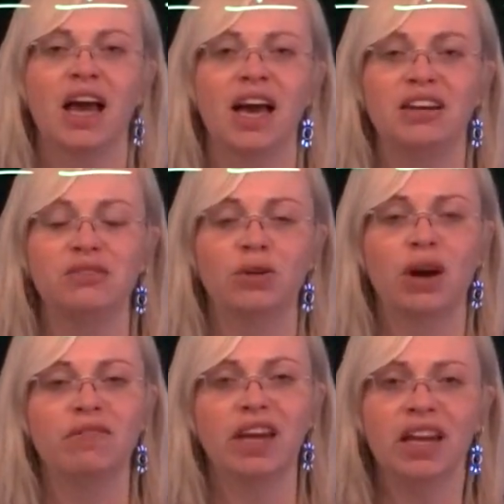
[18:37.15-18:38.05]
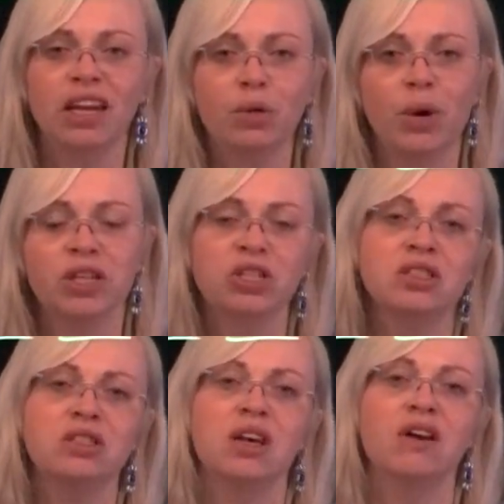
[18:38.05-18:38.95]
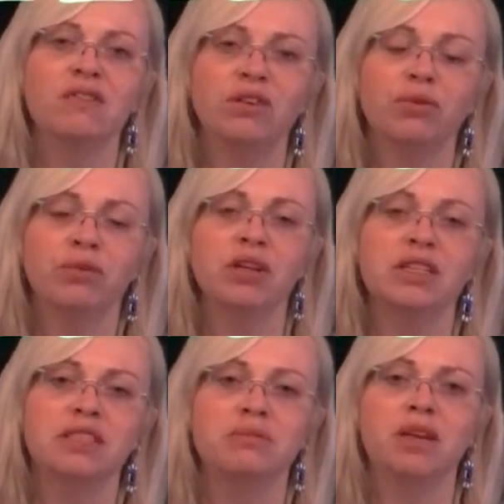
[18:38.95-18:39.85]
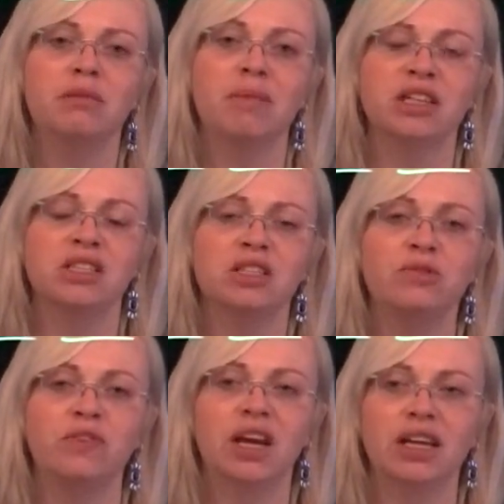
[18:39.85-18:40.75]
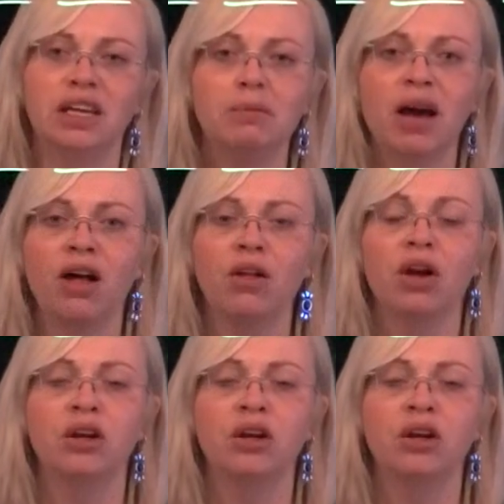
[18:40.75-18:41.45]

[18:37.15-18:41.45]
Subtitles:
and if you have any questions, feel free to send me a message via email.